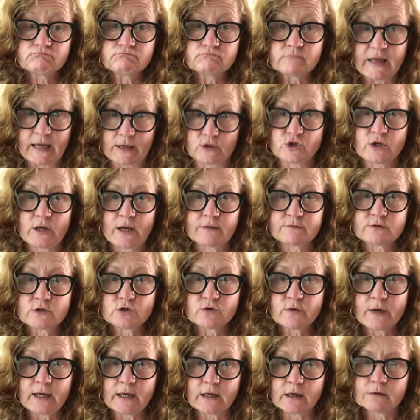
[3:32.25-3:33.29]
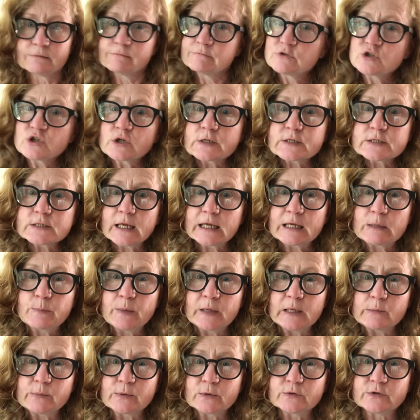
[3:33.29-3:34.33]
they actually have to drink, just like
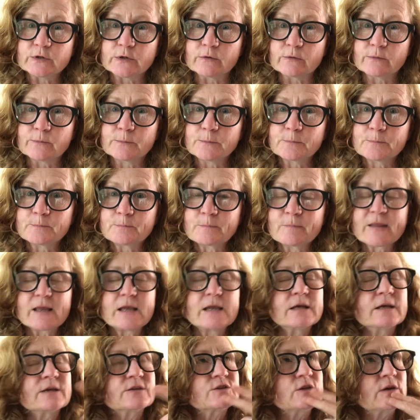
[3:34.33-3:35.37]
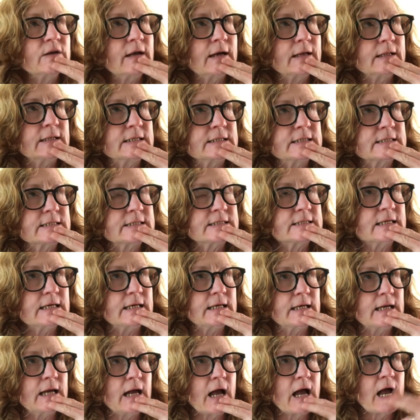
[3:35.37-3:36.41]
people do. So now let's
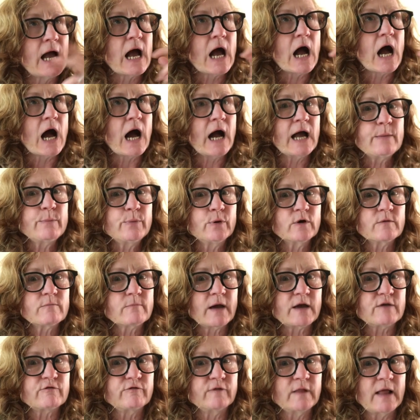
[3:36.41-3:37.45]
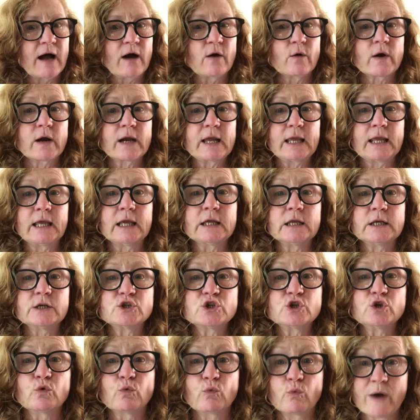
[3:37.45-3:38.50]
see. I put my flower
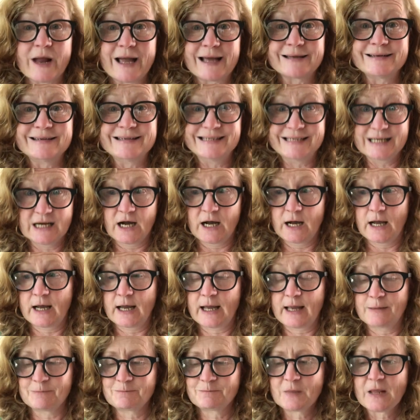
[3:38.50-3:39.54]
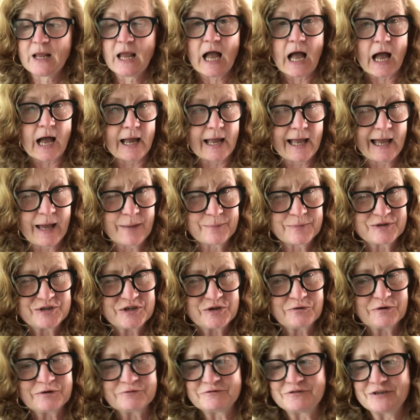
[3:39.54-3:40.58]
into red dye. I happen
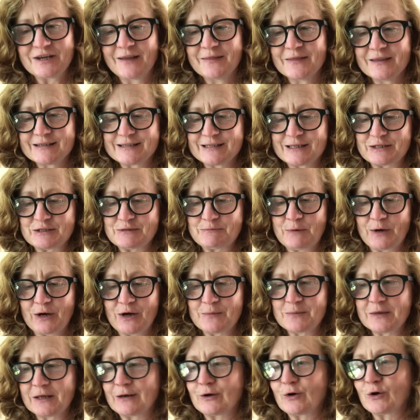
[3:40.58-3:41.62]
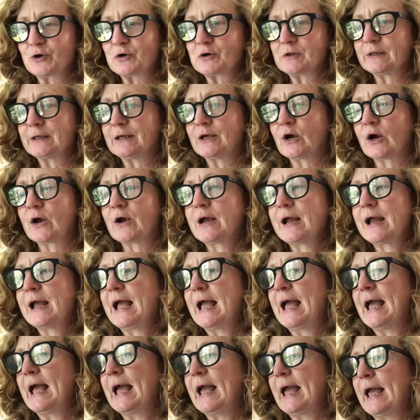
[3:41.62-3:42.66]
to have done this experiment earlier,
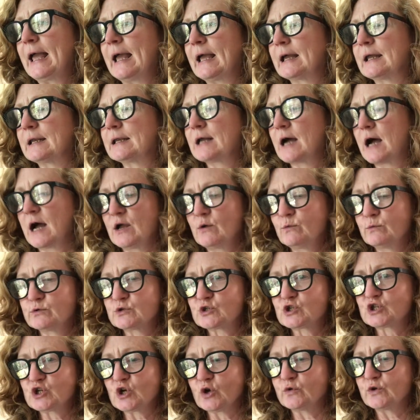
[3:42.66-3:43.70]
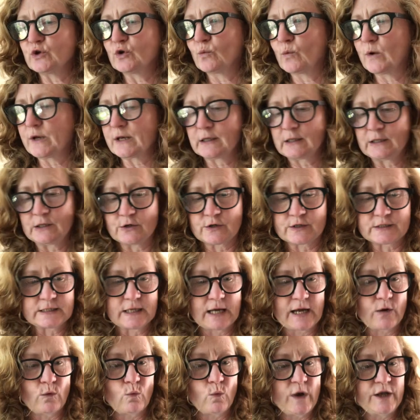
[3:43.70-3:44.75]
and I will show you what it looks
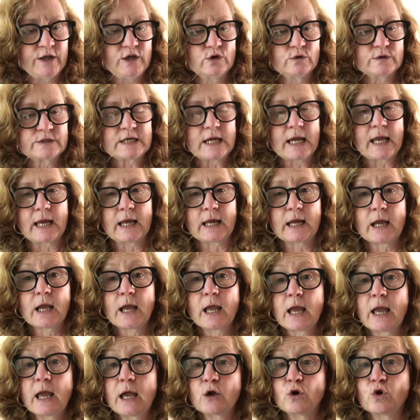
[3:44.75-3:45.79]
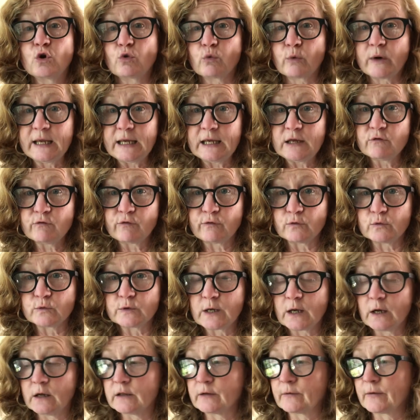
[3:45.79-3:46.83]
like when you take green food
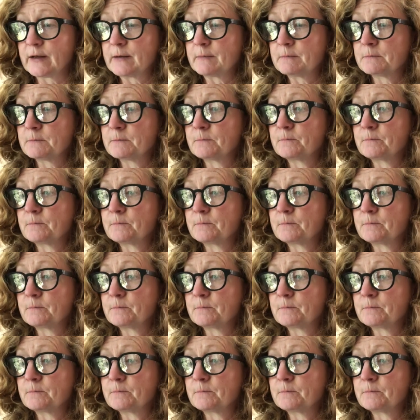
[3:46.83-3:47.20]
coloring